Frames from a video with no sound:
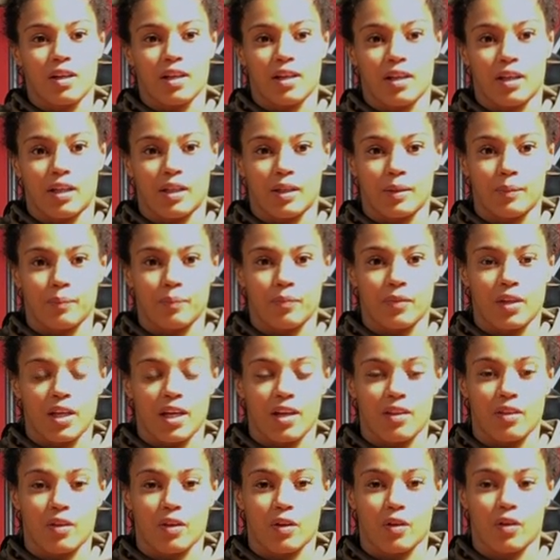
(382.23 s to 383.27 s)
And
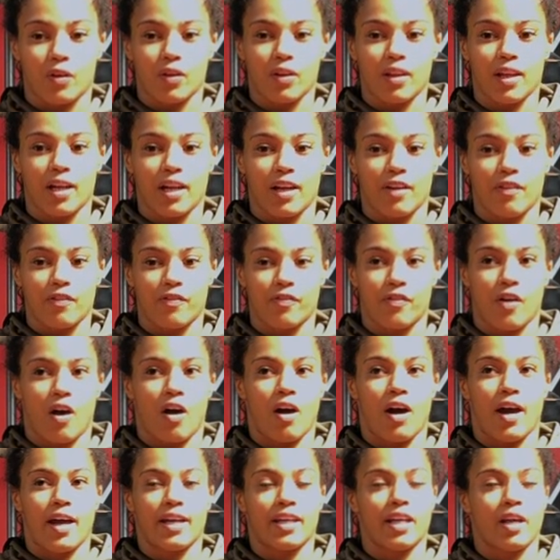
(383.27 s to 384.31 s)
the girl that I
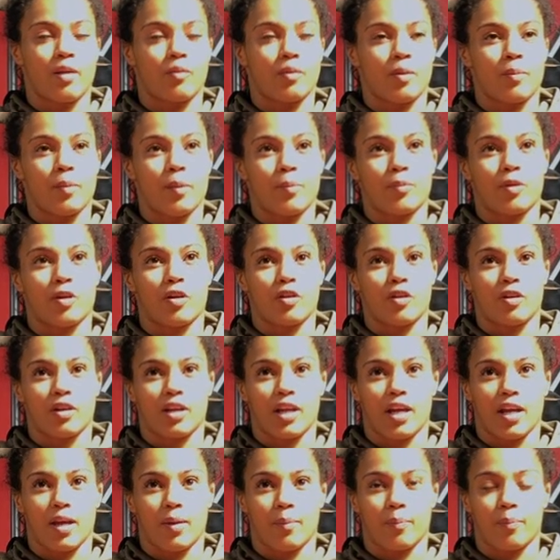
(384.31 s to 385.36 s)
fought, I can't remember her
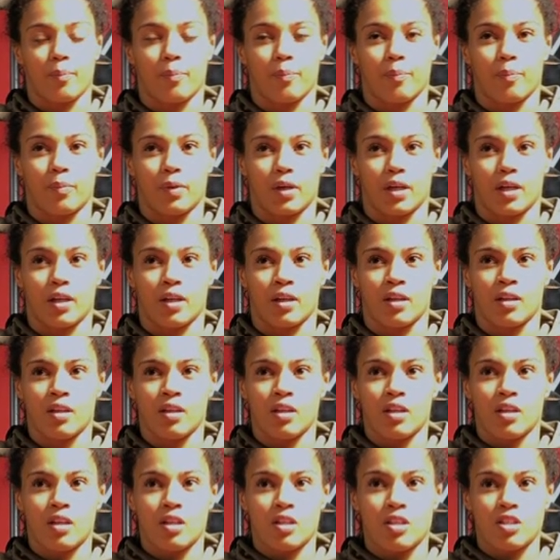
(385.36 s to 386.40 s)
name, but
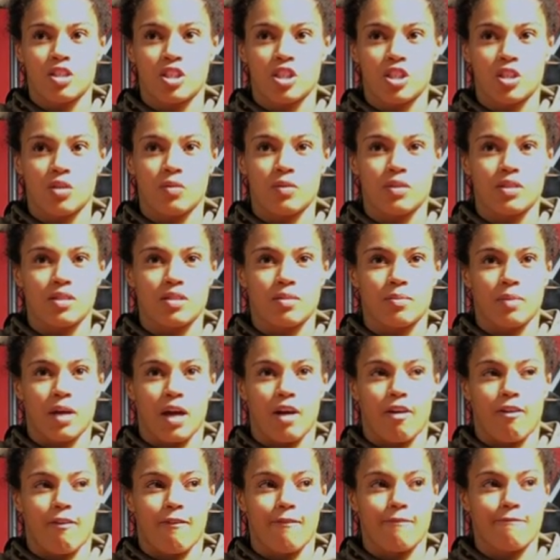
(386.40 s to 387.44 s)
she was
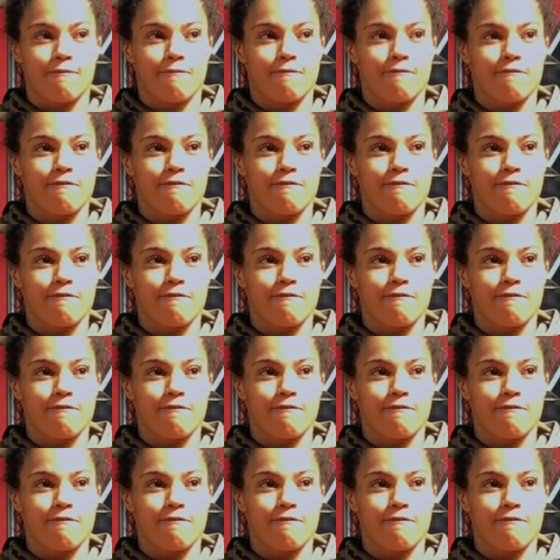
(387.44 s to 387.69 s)
about